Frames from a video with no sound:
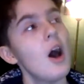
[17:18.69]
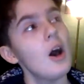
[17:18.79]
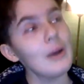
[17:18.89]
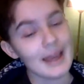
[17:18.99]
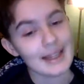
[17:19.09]

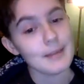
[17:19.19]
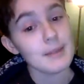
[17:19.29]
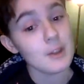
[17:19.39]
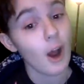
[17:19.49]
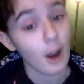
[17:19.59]
"Okay, let
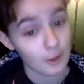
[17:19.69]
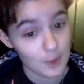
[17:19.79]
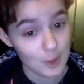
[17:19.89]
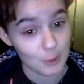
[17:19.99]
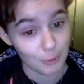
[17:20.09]
me talk
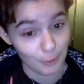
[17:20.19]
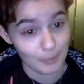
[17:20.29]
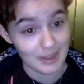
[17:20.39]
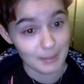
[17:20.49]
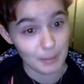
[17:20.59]
to you for a
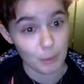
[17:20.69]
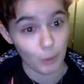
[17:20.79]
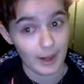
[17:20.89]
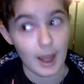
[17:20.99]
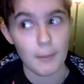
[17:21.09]
minute before I